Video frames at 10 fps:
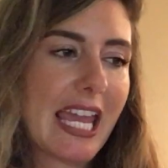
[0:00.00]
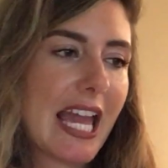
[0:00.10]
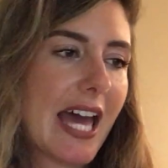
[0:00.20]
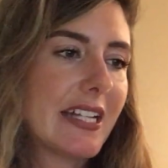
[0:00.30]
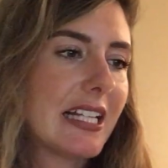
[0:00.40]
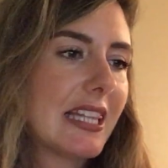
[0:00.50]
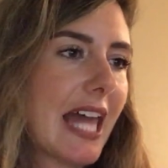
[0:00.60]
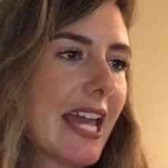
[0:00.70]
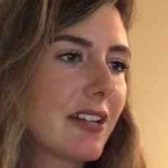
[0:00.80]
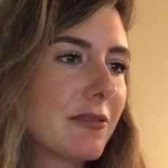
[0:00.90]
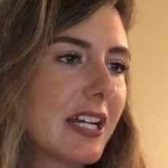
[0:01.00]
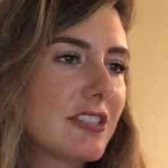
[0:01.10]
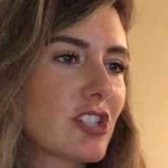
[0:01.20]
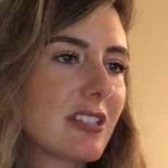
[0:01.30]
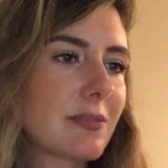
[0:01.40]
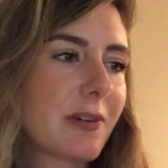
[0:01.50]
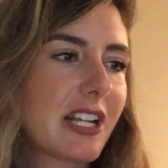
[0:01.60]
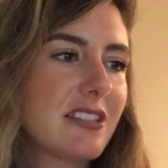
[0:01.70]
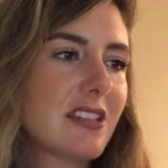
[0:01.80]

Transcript: and language is pretty